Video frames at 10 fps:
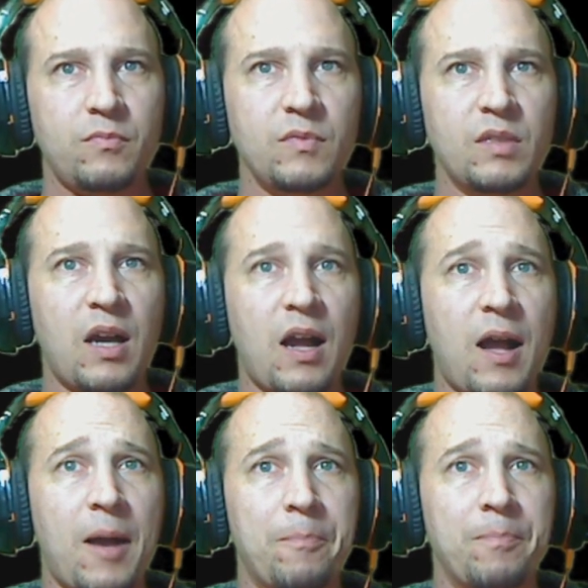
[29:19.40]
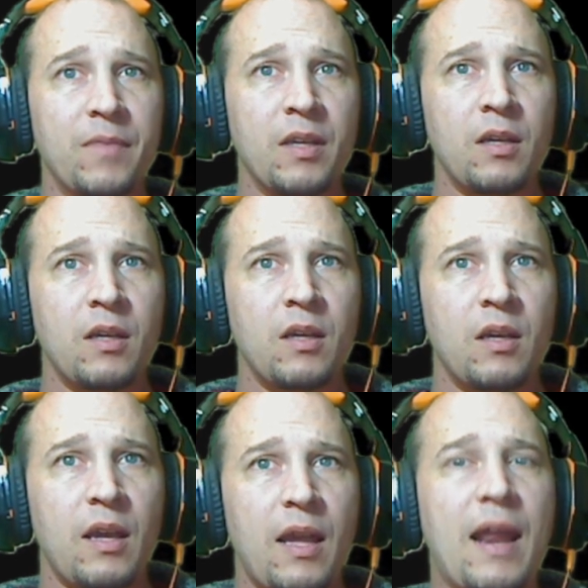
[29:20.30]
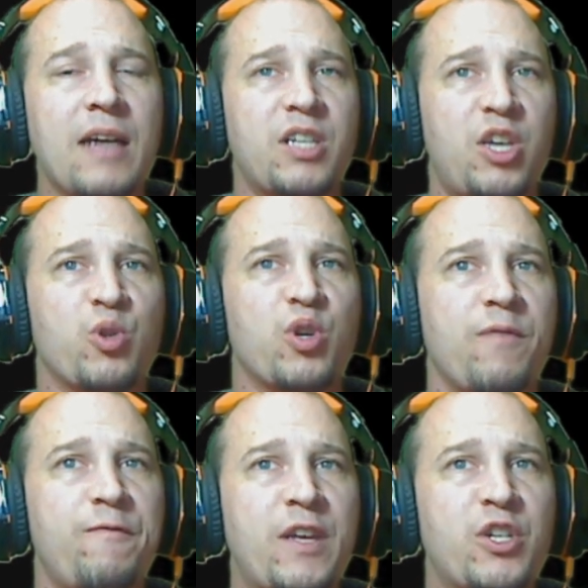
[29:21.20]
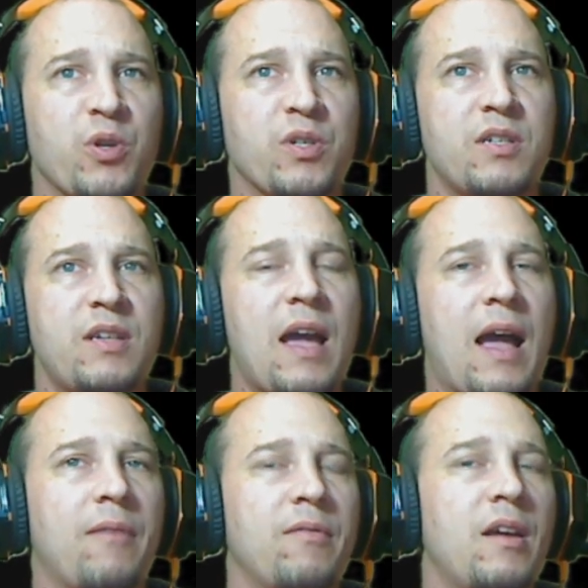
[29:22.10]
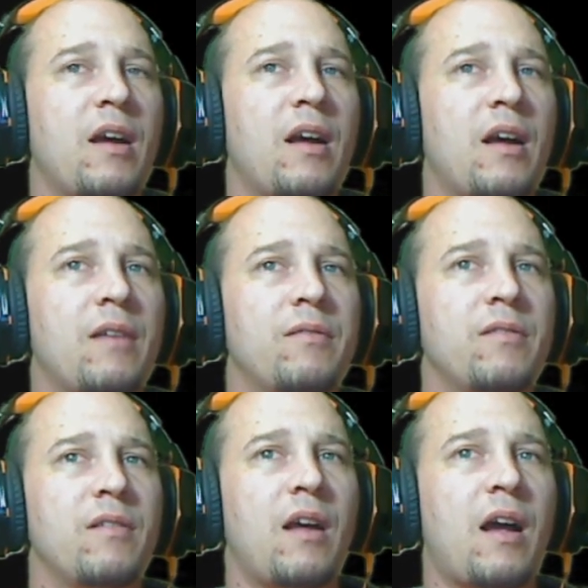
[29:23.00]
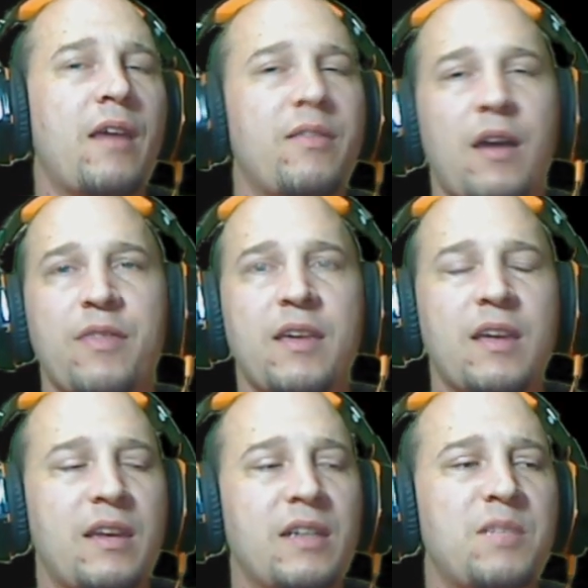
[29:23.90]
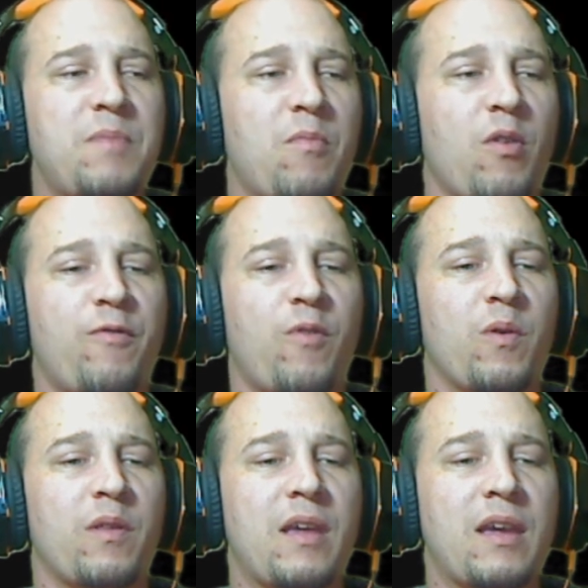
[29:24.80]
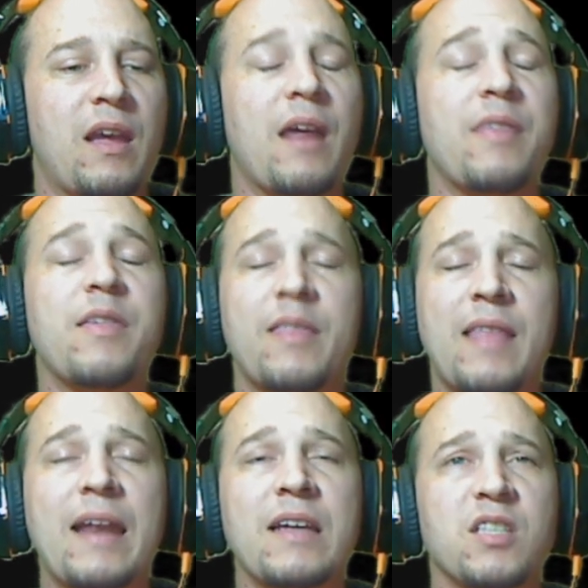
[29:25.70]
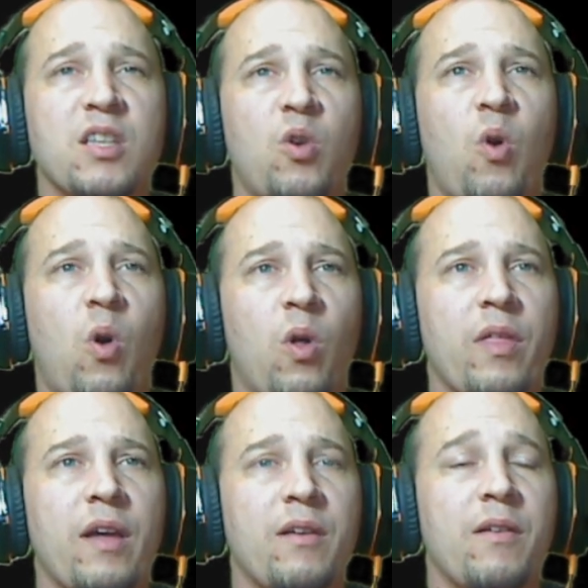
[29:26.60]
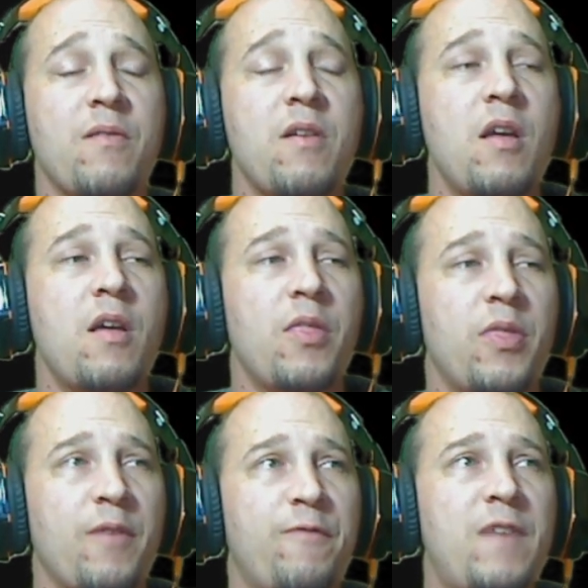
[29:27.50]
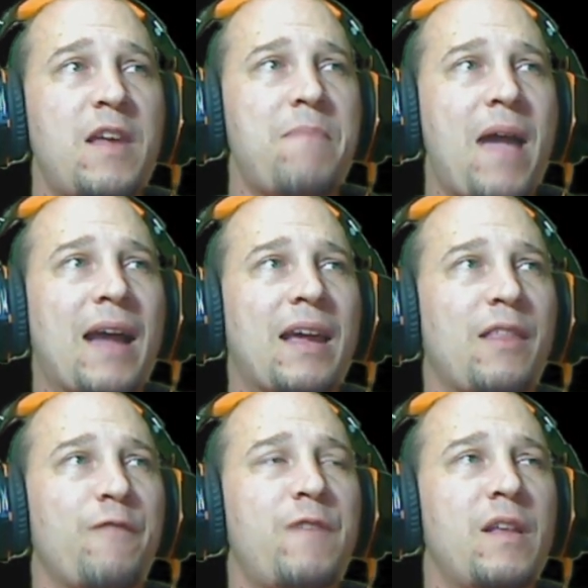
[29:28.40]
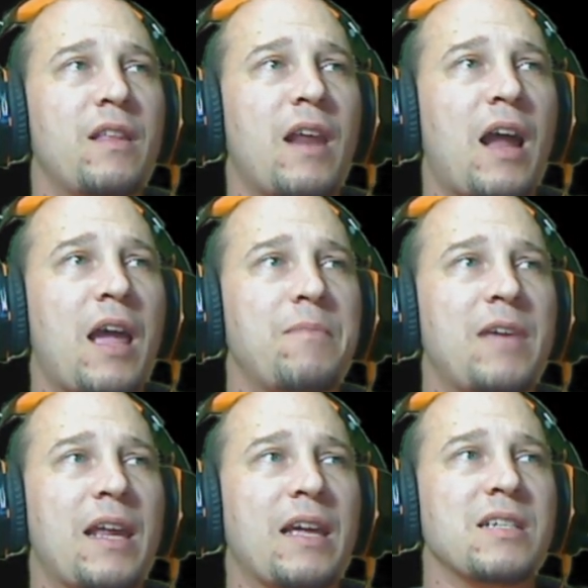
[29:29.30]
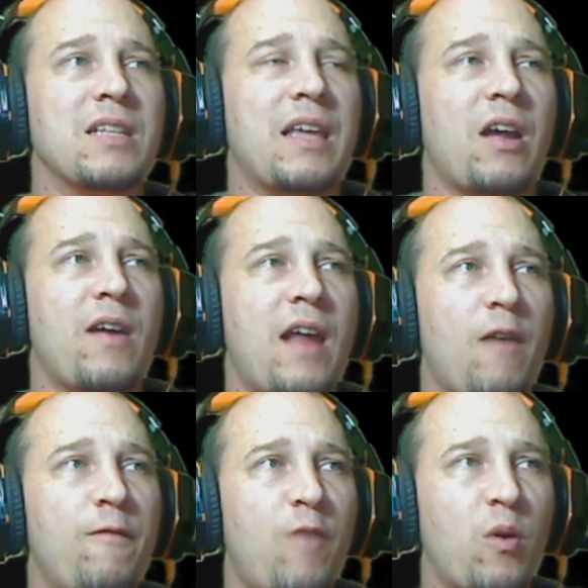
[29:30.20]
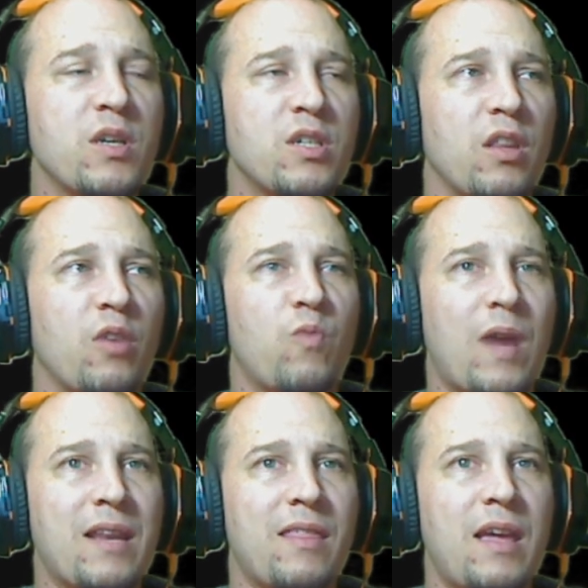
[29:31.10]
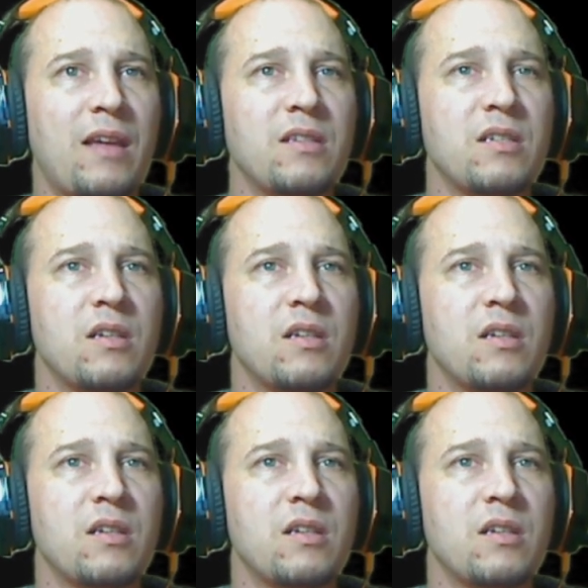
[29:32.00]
An execution of features, yeah. I think it needs to be more forward thinking, and I think that is the goal. The feedback and the feeling that I am getting is that they are now focused on the right things,